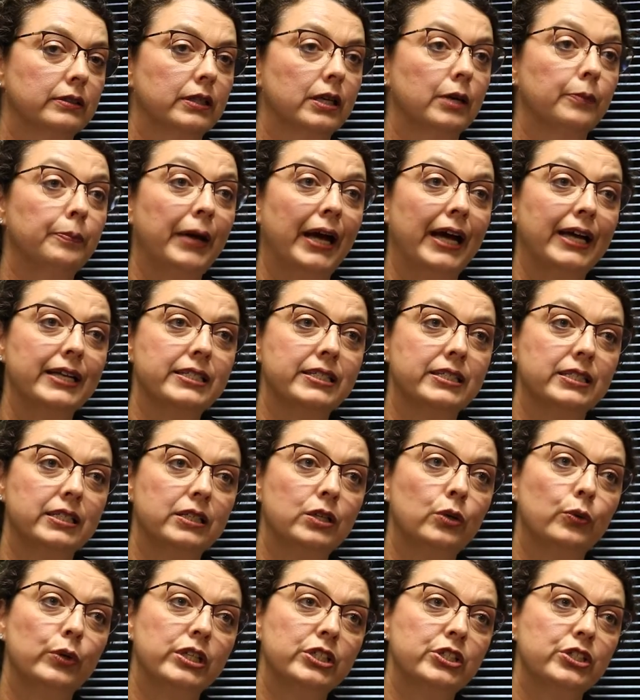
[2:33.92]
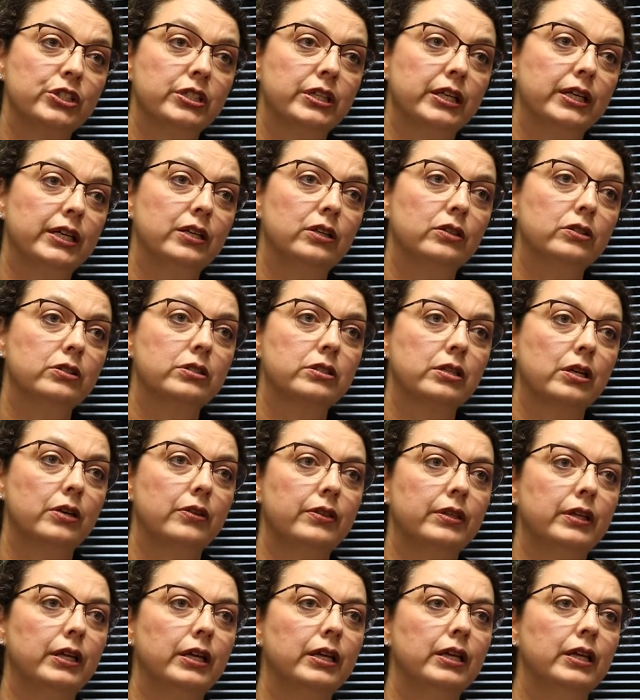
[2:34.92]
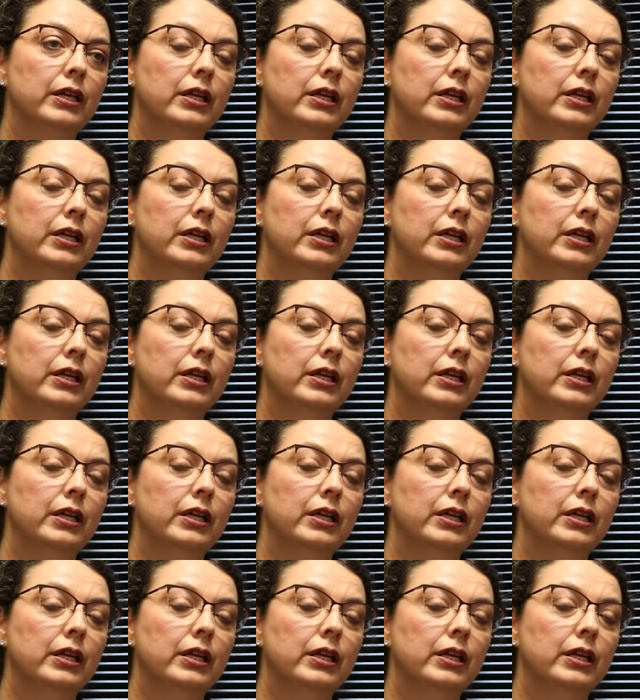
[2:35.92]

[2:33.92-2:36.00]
capacity questionnaire so that